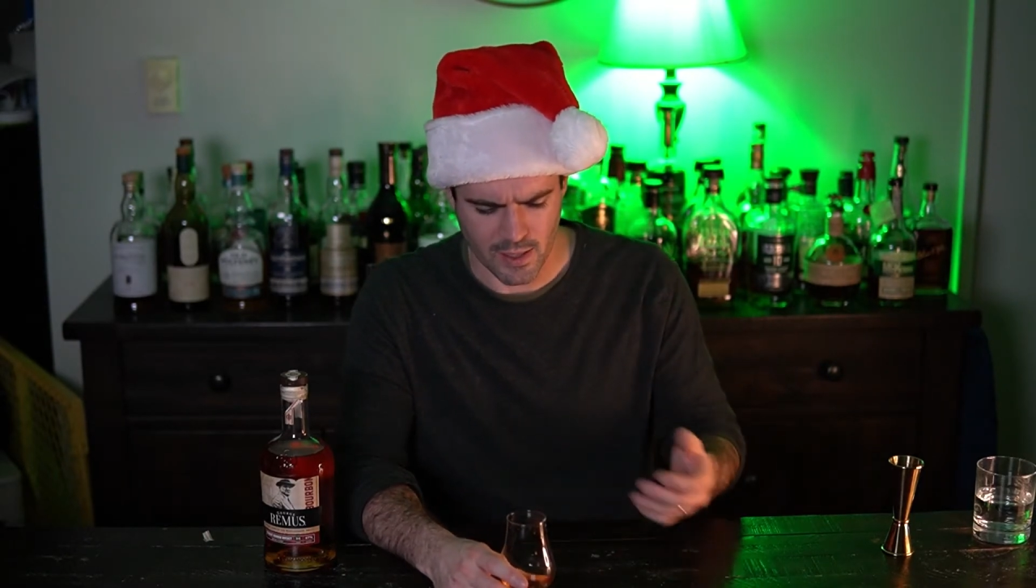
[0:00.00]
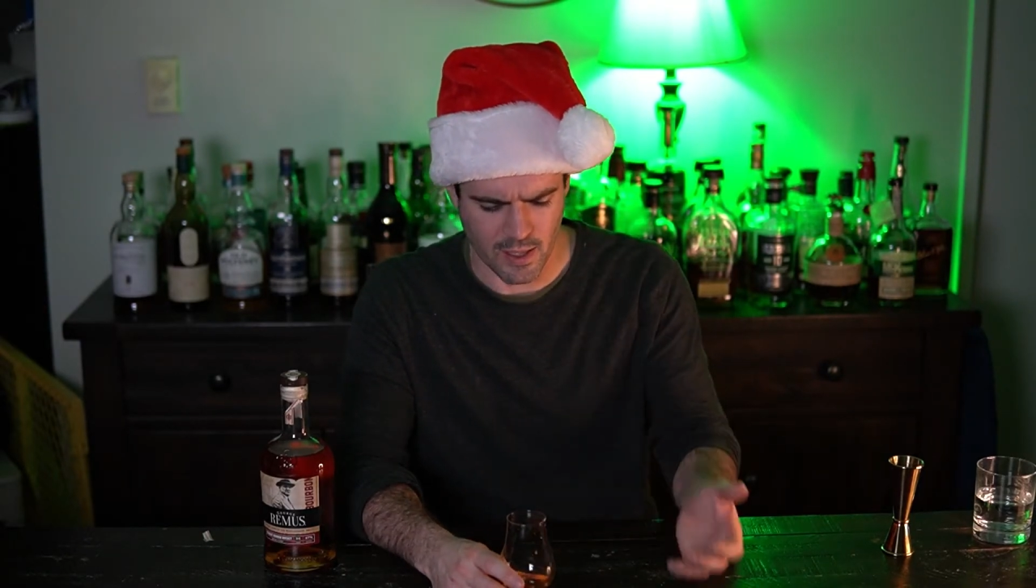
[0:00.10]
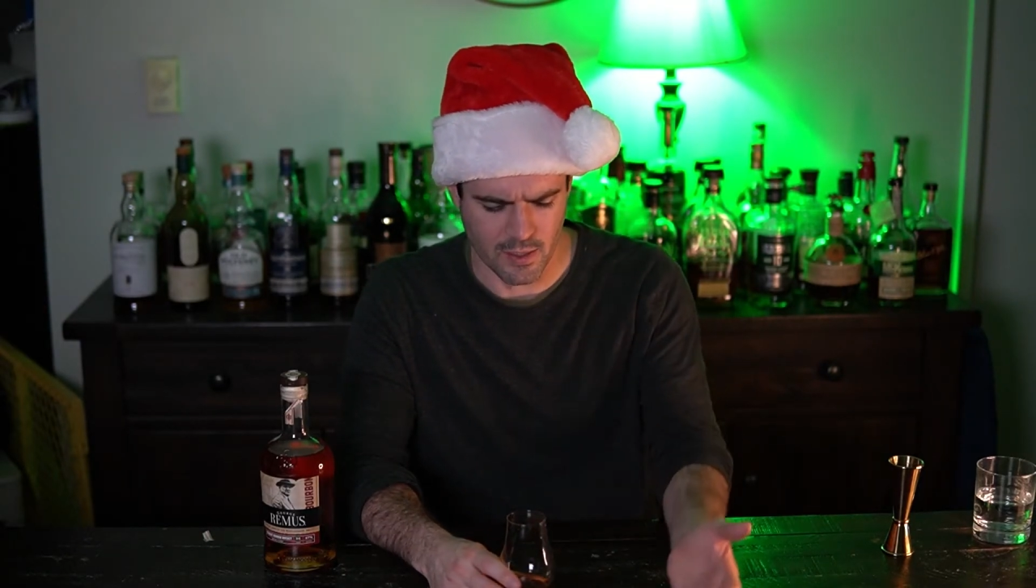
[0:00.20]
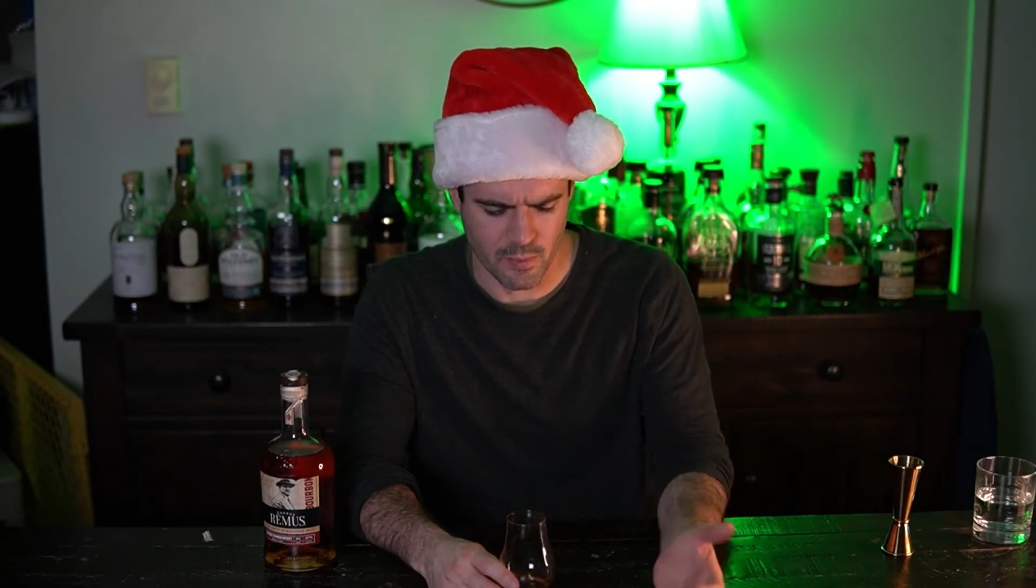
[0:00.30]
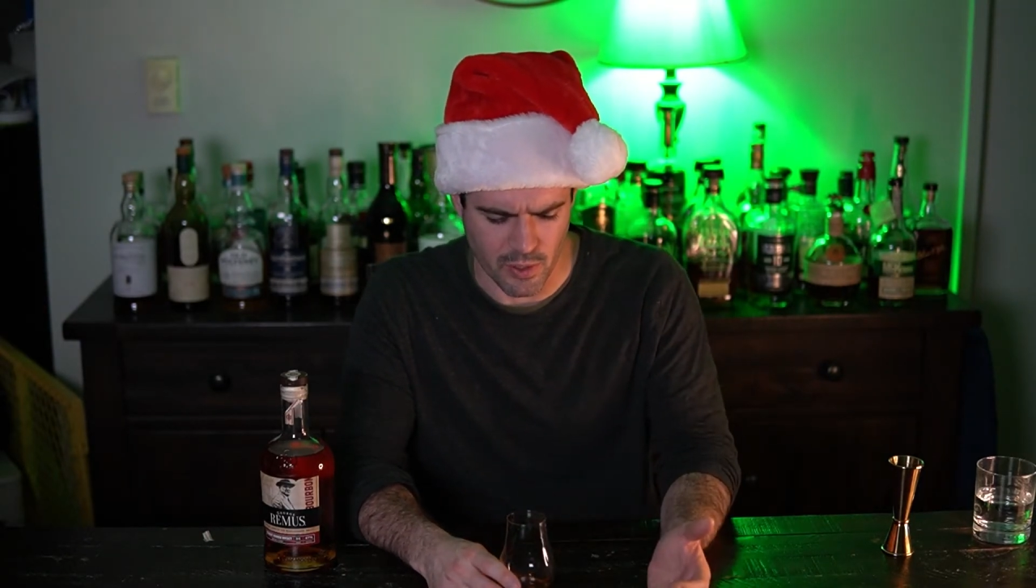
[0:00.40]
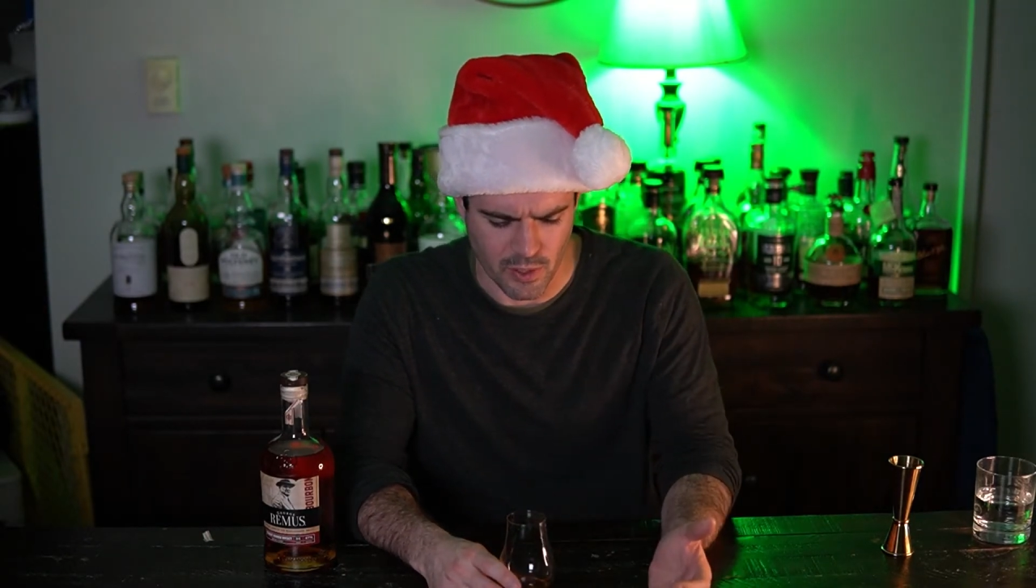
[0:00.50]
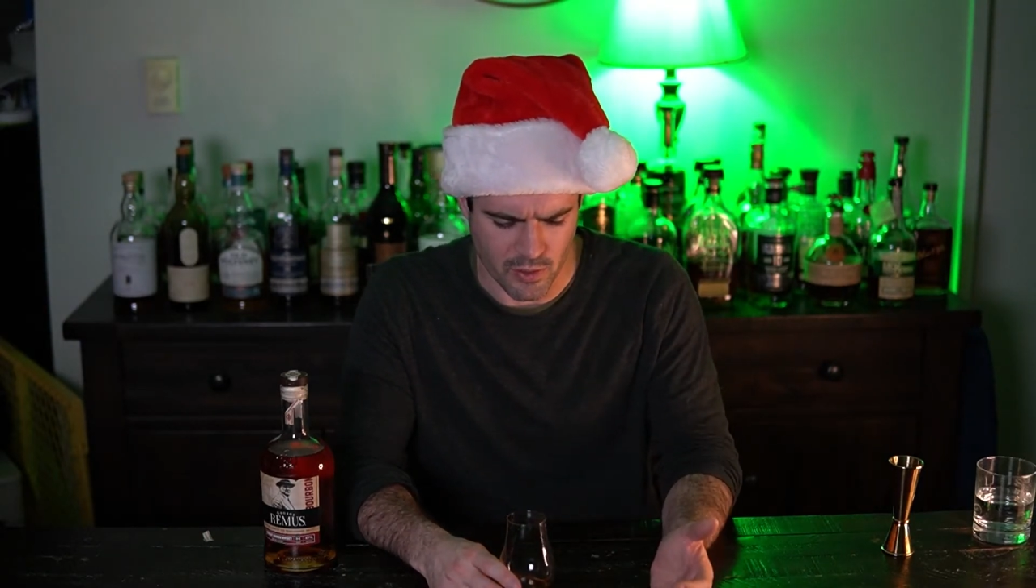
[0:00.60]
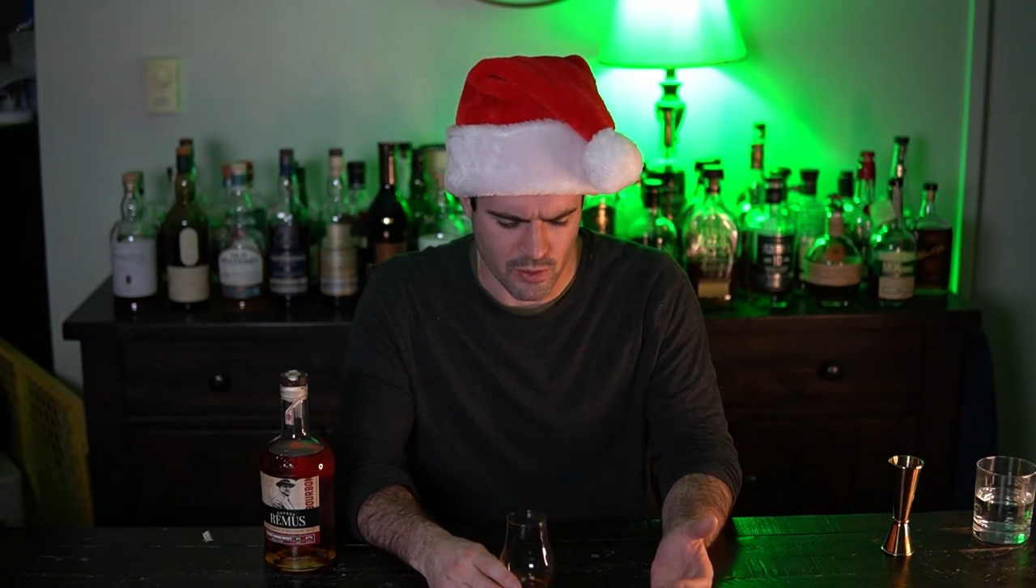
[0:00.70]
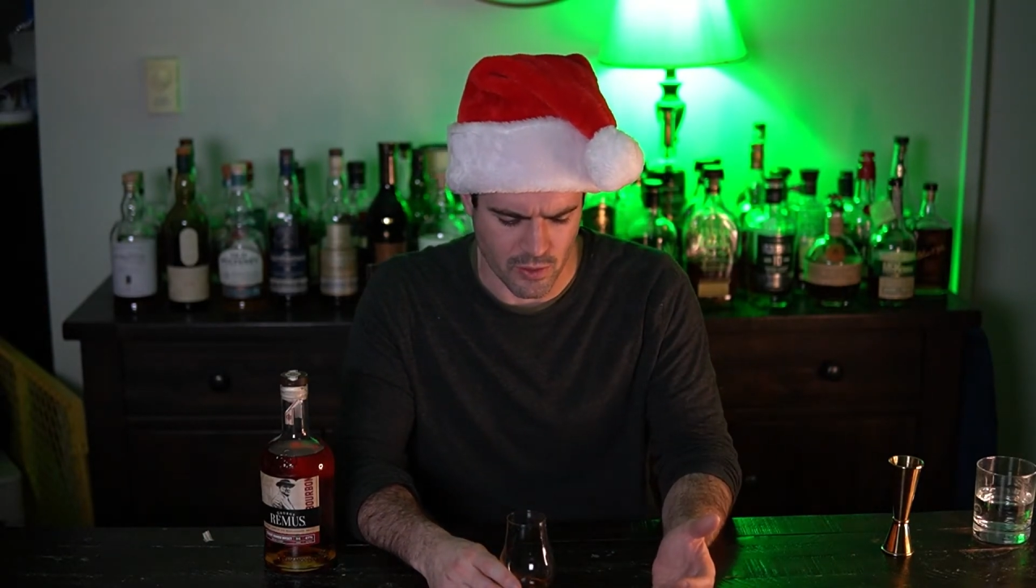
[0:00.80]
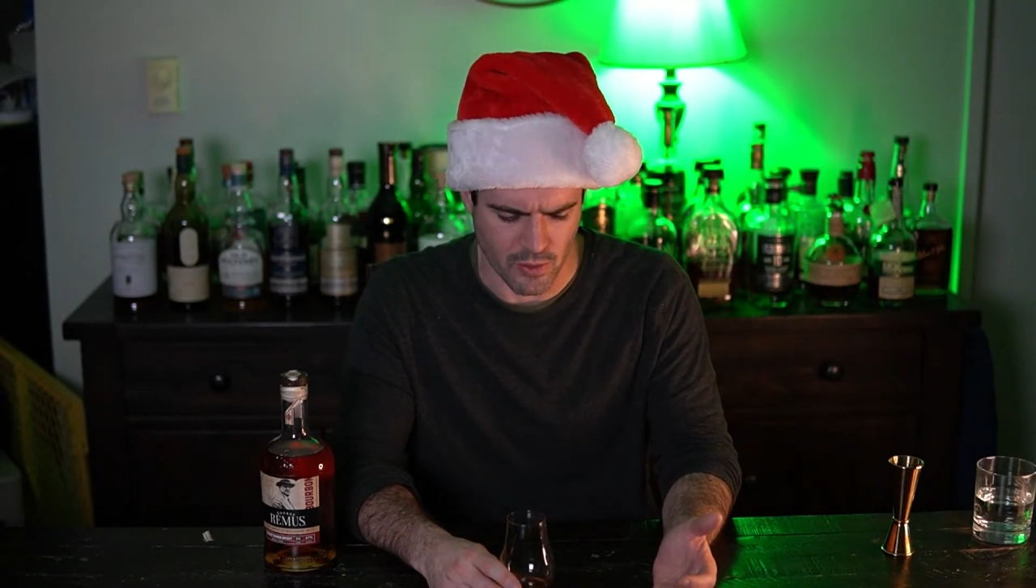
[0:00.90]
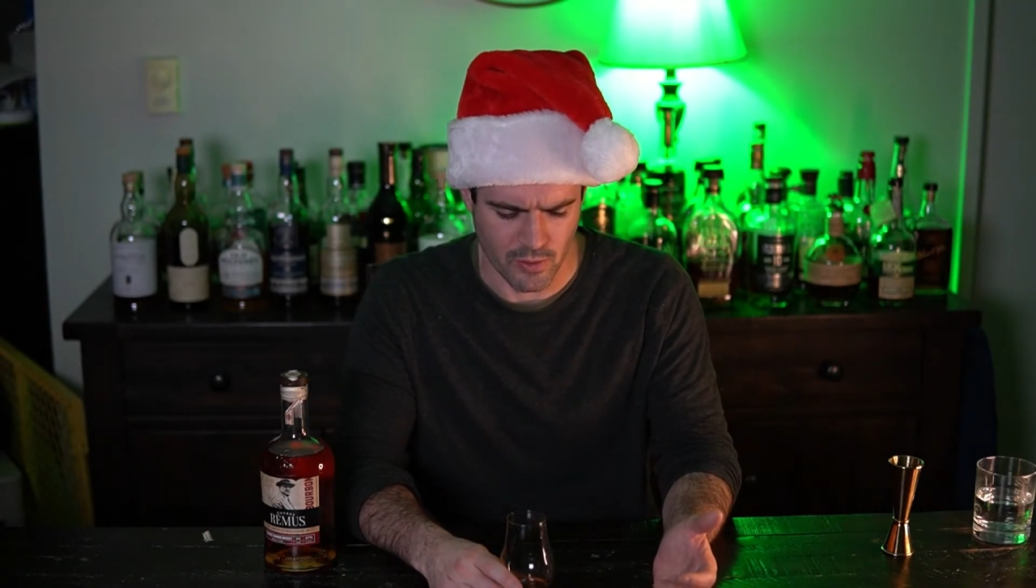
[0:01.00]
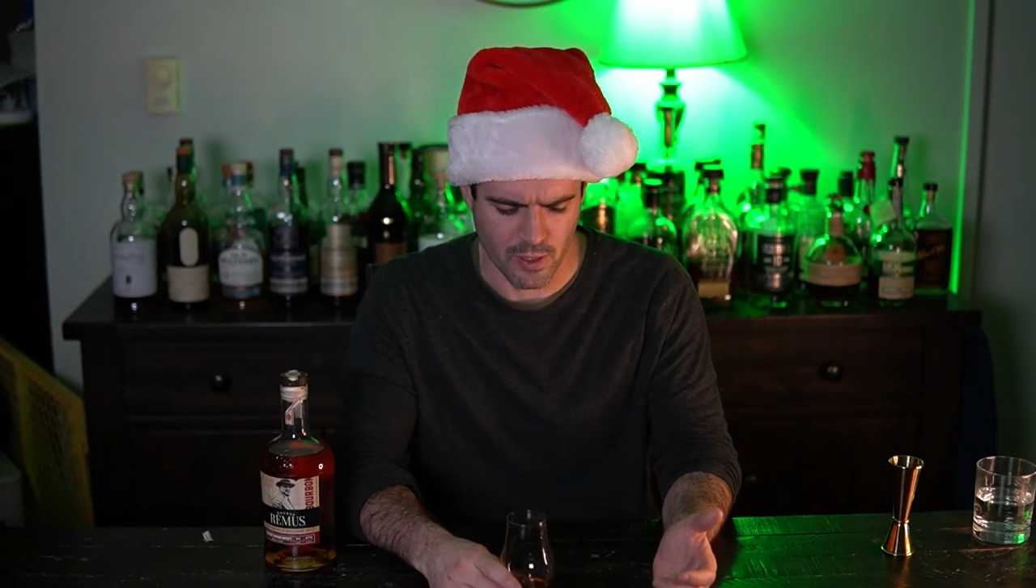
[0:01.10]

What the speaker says: on it's pretty good too,